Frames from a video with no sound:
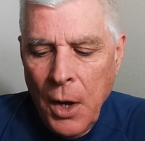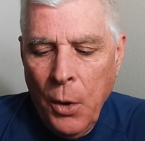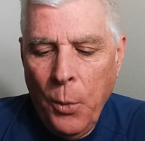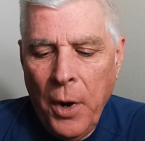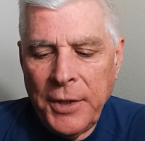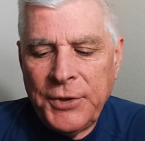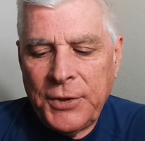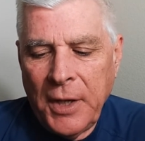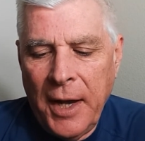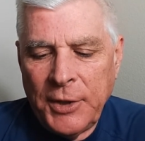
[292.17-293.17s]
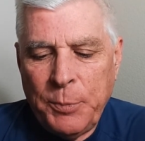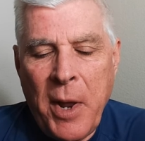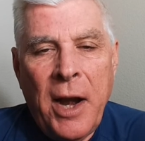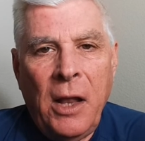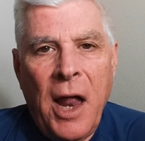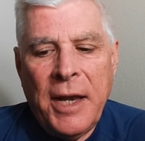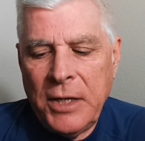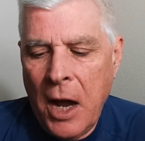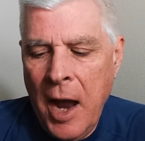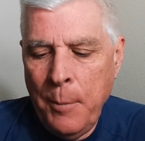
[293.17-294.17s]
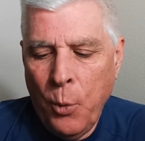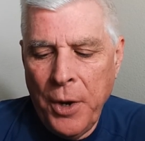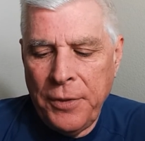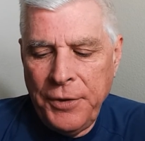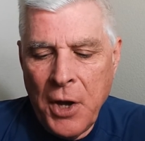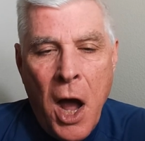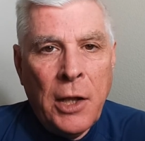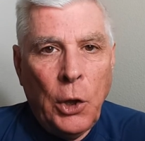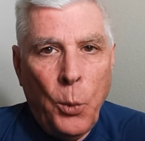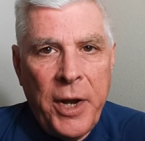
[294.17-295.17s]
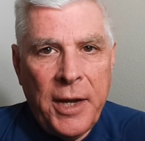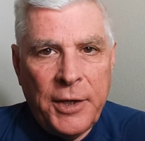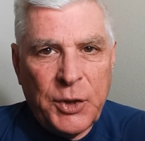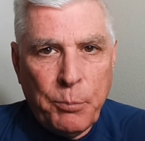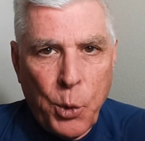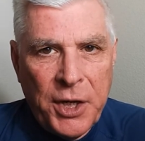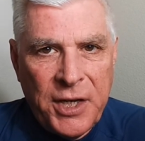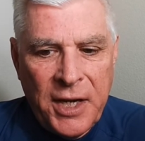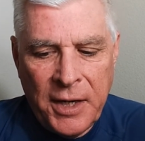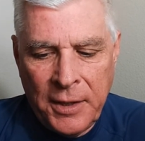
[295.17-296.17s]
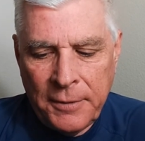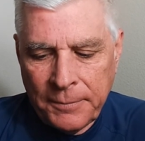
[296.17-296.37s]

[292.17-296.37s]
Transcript: was uh, spending a lot of time with young Louise, preteen.